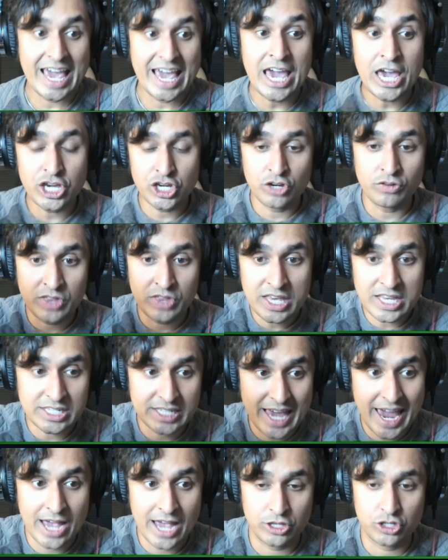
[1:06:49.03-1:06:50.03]
Each of
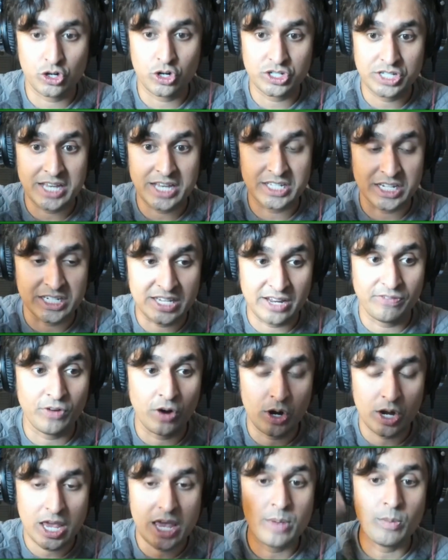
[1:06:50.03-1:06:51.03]
these cancers has a
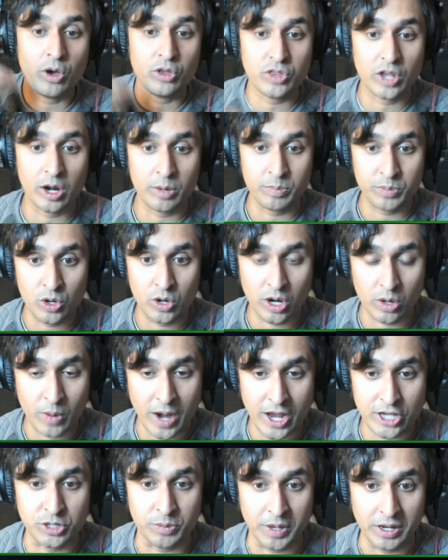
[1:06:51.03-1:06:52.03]
different
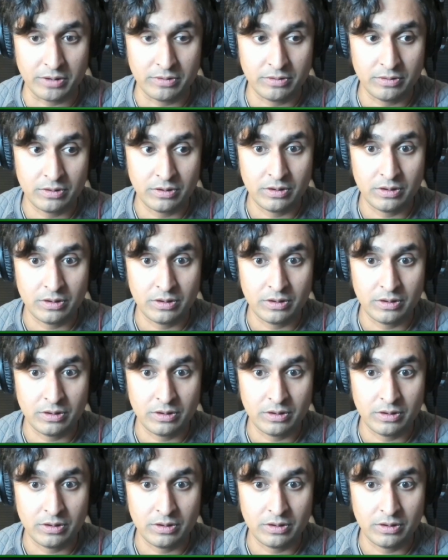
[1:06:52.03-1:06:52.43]
chemotherapeutic regimen.